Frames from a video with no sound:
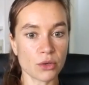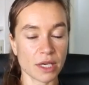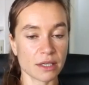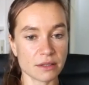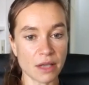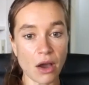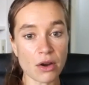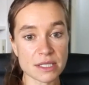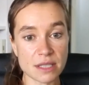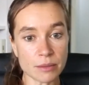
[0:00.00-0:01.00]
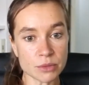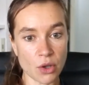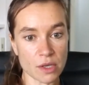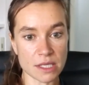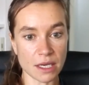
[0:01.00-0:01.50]
And there are some
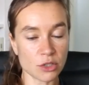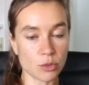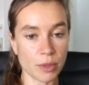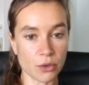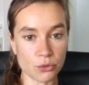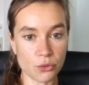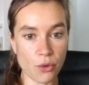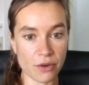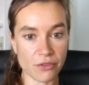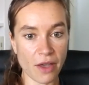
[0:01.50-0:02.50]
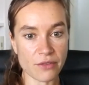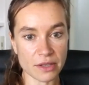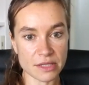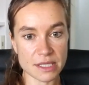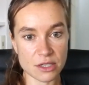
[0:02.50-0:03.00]
dogs that need to be on 4 or 5
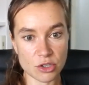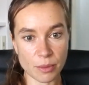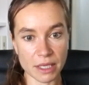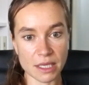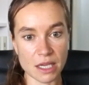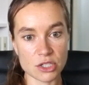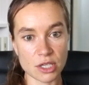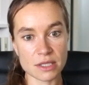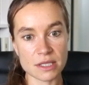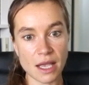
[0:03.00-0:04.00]
anti-seizure medication.